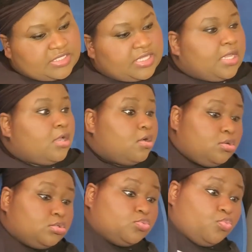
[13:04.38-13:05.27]
thing
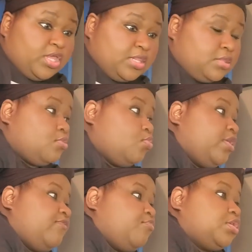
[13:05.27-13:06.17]
goes with the
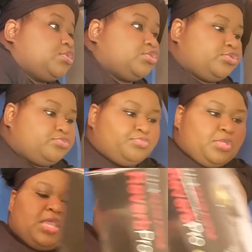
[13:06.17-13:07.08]
wave mixer
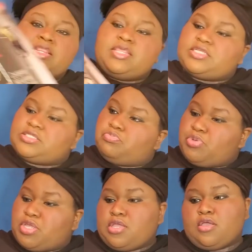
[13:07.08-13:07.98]
this
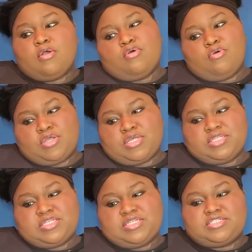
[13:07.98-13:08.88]
big old
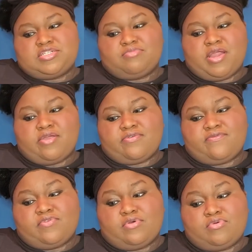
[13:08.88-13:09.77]
condenser
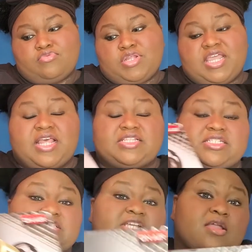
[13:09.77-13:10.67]
microphone. It has a
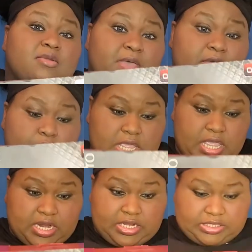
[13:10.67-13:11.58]
shock mount
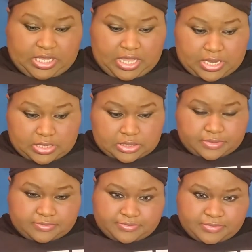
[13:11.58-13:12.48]
and a stand.
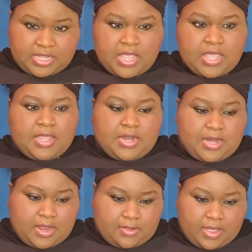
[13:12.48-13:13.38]

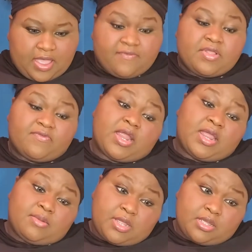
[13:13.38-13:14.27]
Now, I've never had
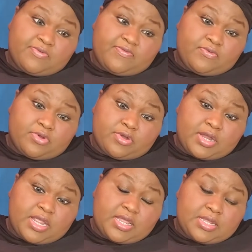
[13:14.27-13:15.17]
a mic before
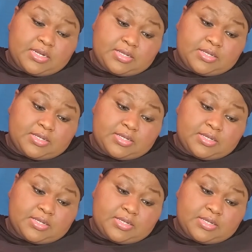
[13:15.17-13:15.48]
and